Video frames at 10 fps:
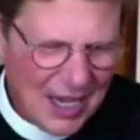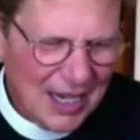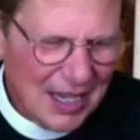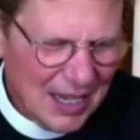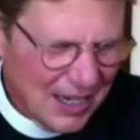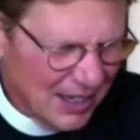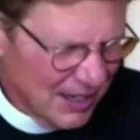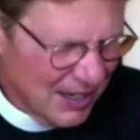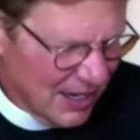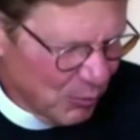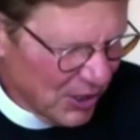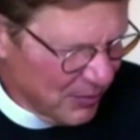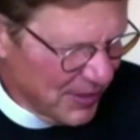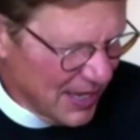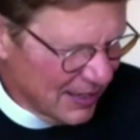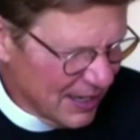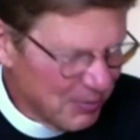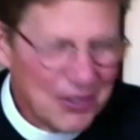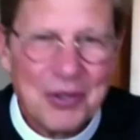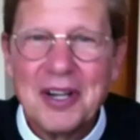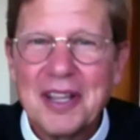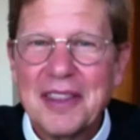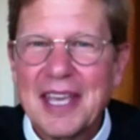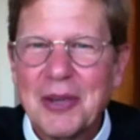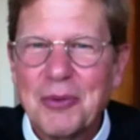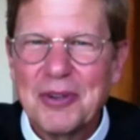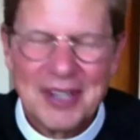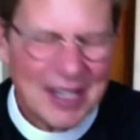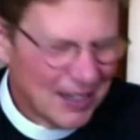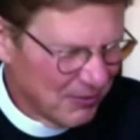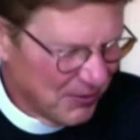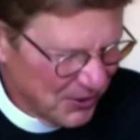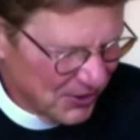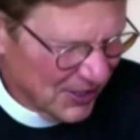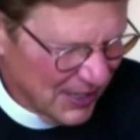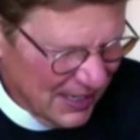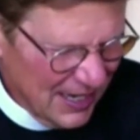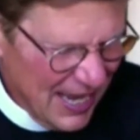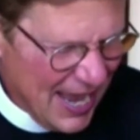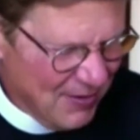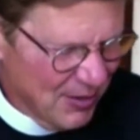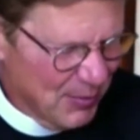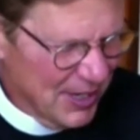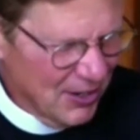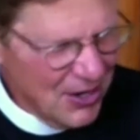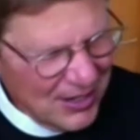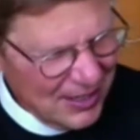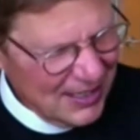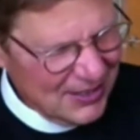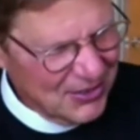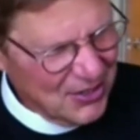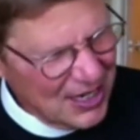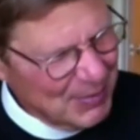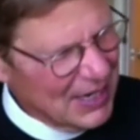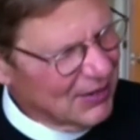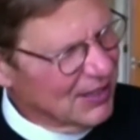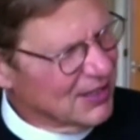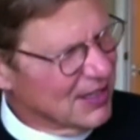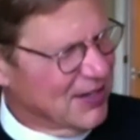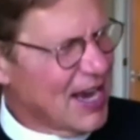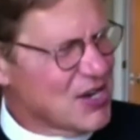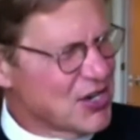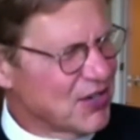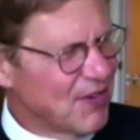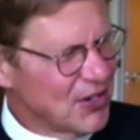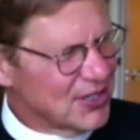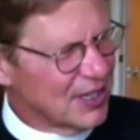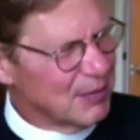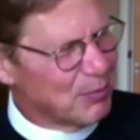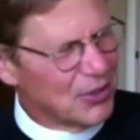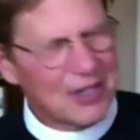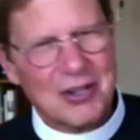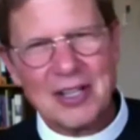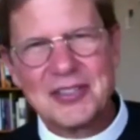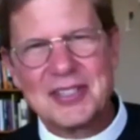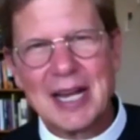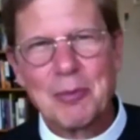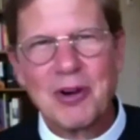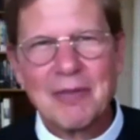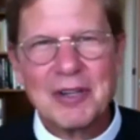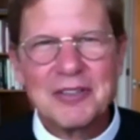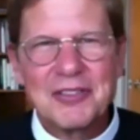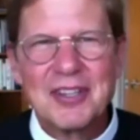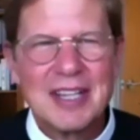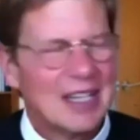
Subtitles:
I welcome that opportunity. Thank you once again for having me along to talk about this. It's actually a very slim book called Solemn Reverence,